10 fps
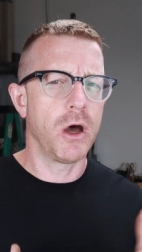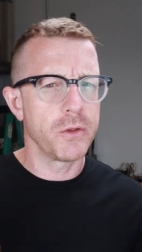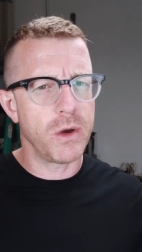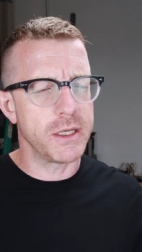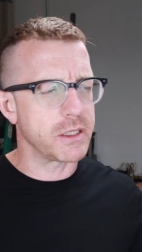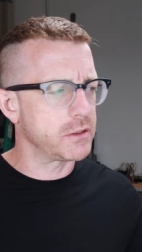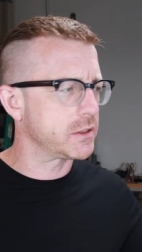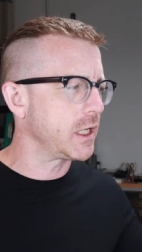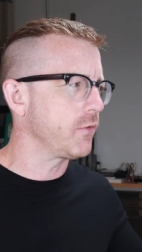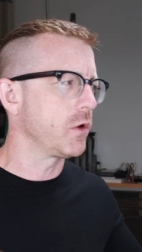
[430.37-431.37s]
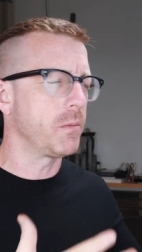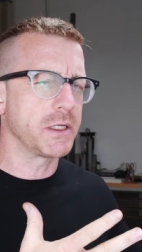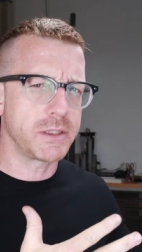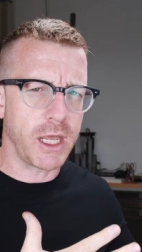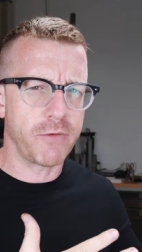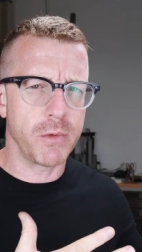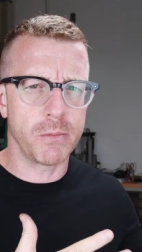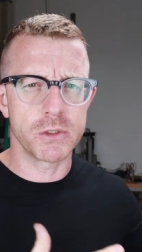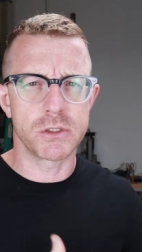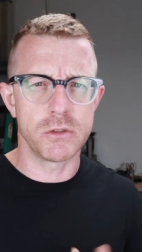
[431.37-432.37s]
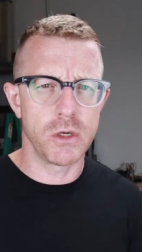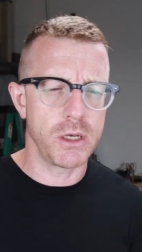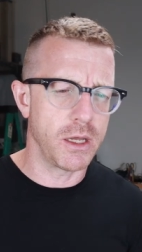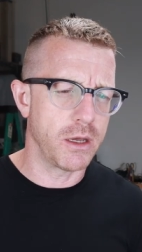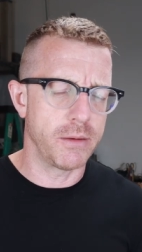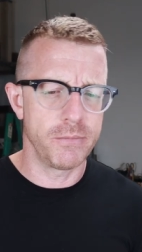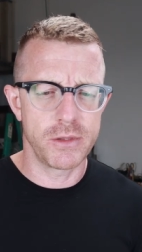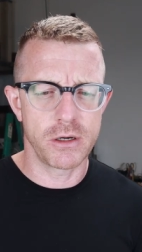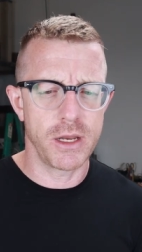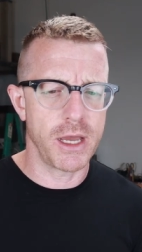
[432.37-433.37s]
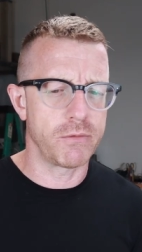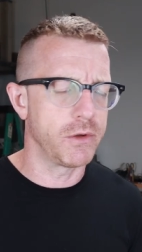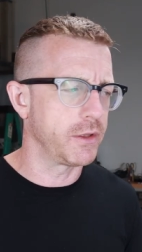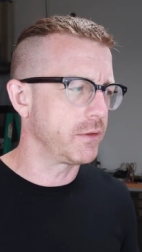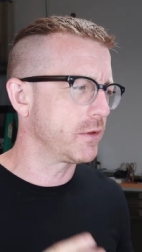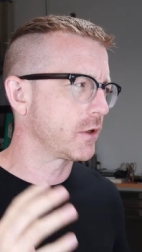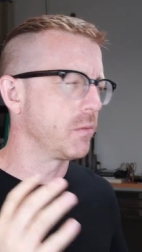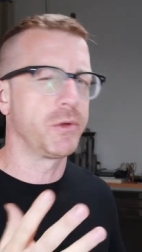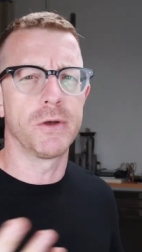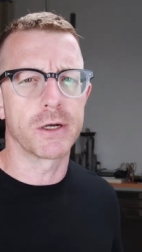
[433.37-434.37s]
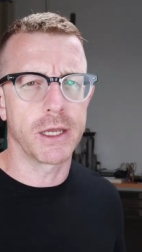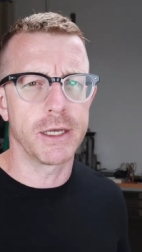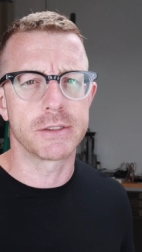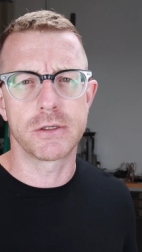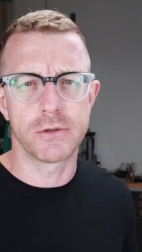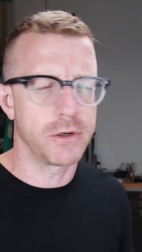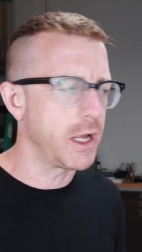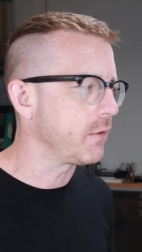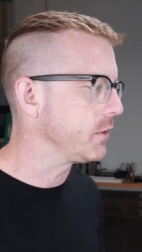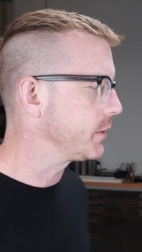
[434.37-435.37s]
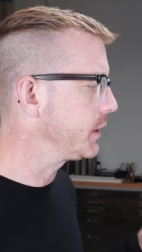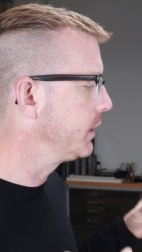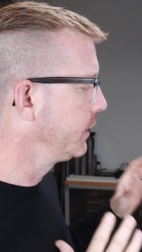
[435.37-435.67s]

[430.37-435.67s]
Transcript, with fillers: Otherwise, I'll just have one of my staff members do it. Um, they're not really, they're computer guys, so they're not really,